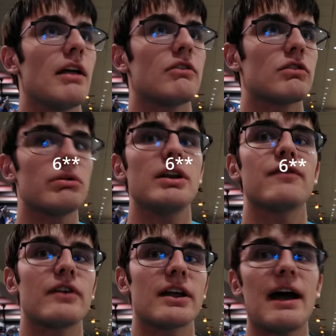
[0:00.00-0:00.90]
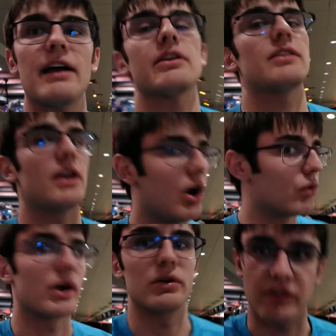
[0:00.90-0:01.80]
It's three different guys and they
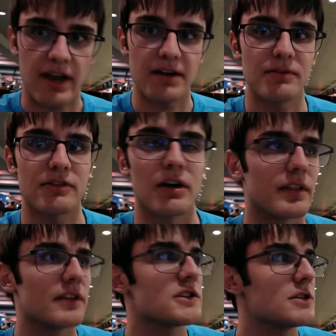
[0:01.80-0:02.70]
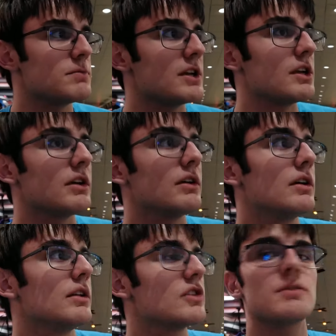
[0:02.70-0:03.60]
all rotate, so this should be,
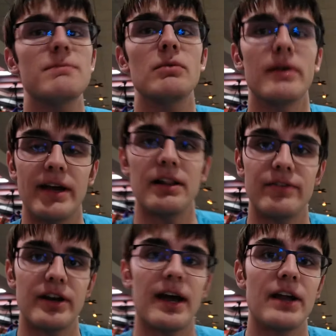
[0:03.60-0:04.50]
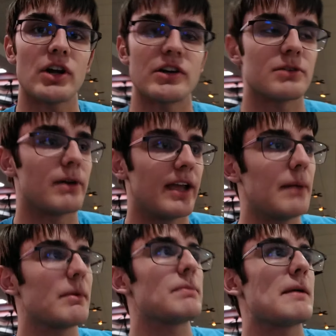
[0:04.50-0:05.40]
this should be one hell of a night, judging by
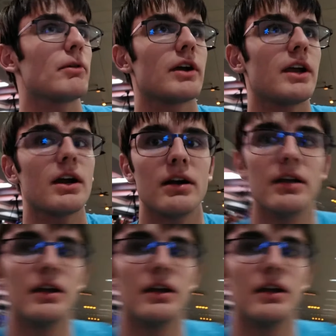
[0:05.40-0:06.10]
how many people are here,